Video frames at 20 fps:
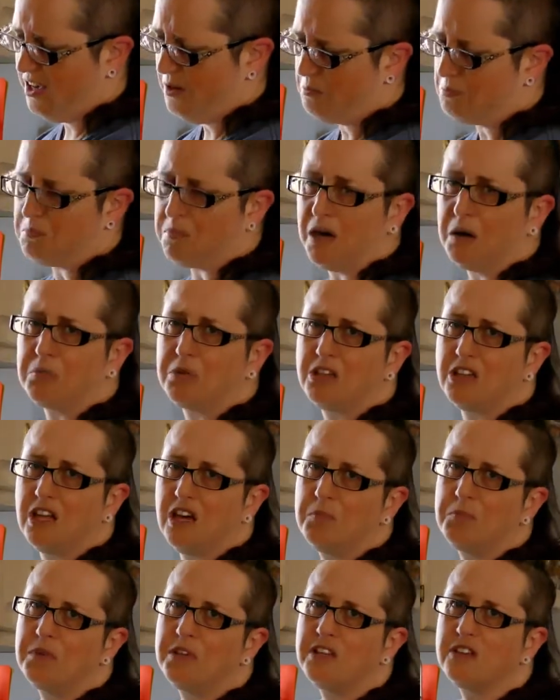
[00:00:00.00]
bubble
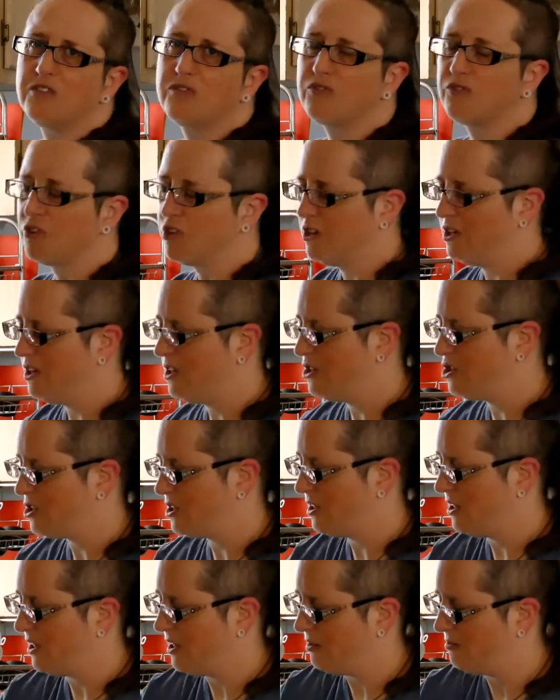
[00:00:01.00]
up in the fridge
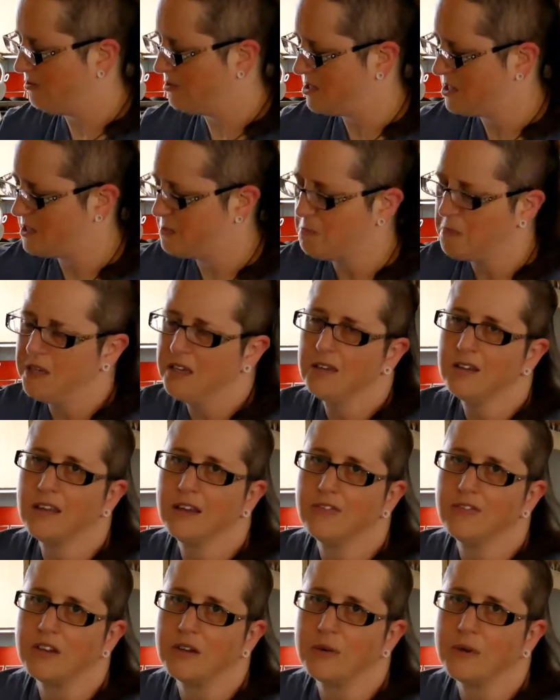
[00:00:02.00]
and they spill
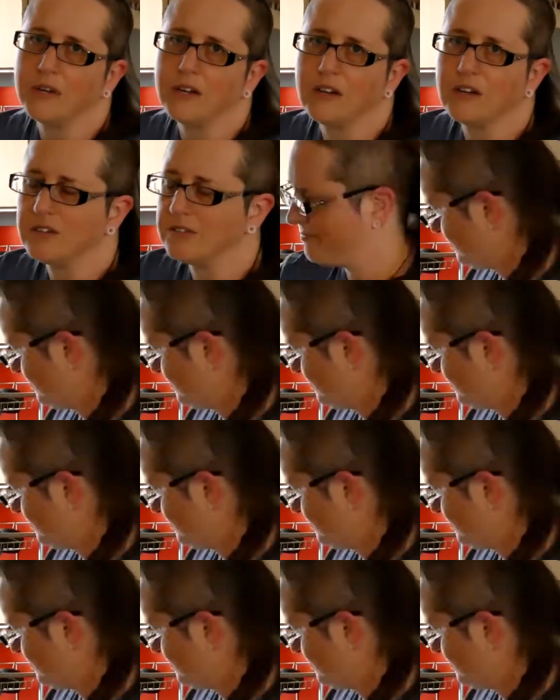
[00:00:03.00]
everywhere.